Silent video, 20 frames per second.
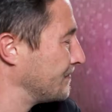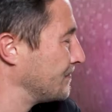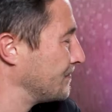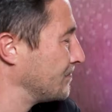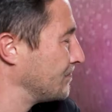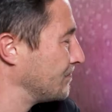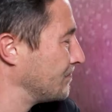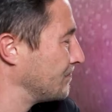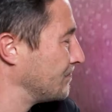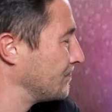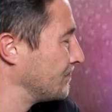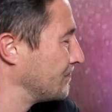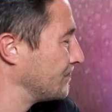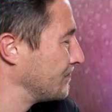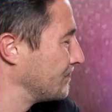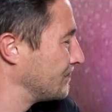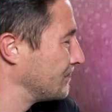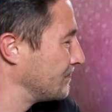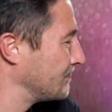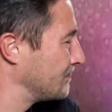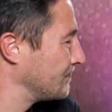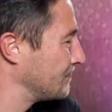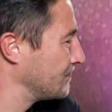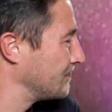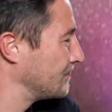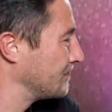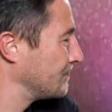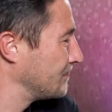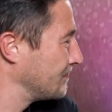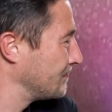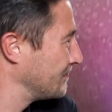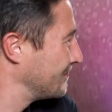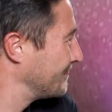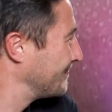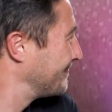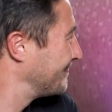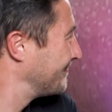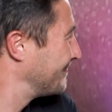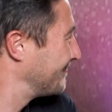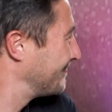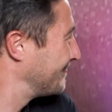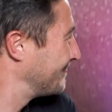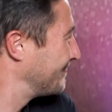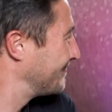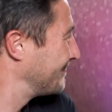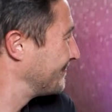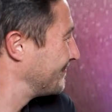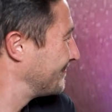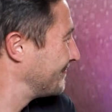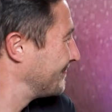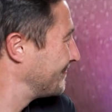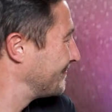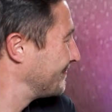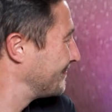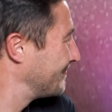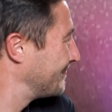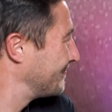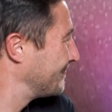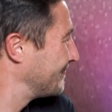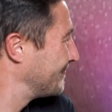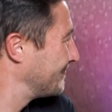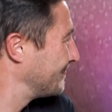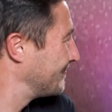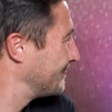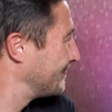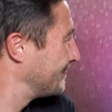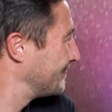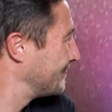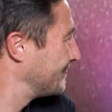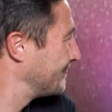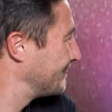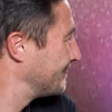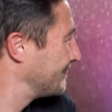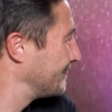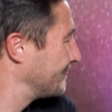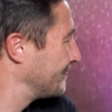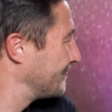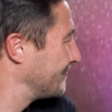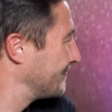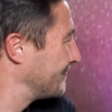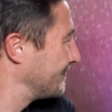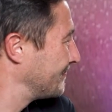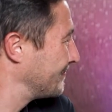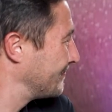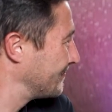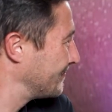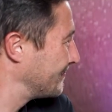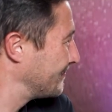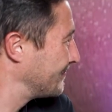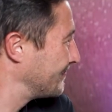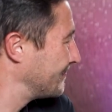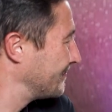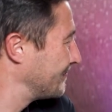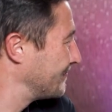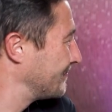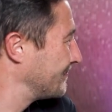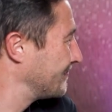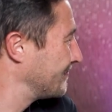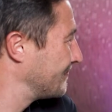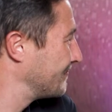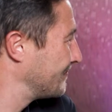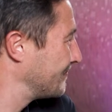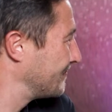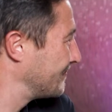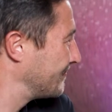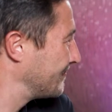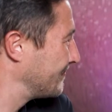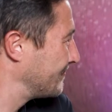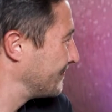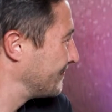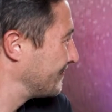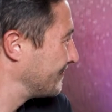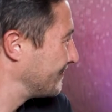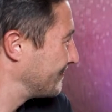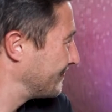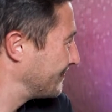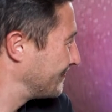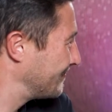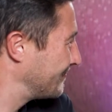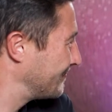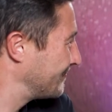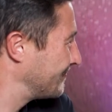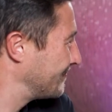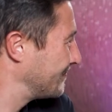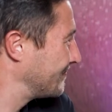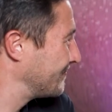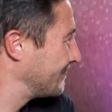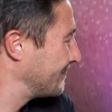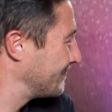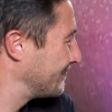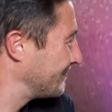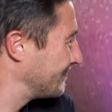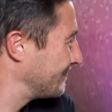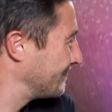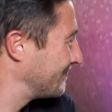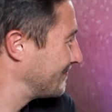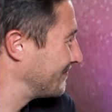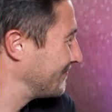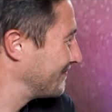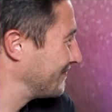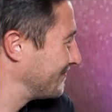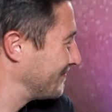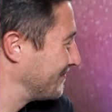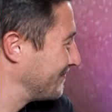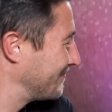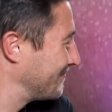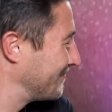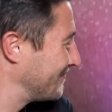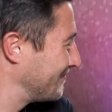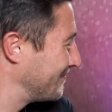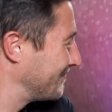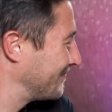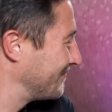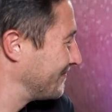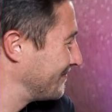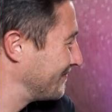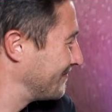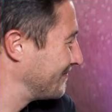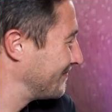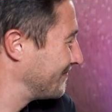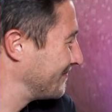(silent)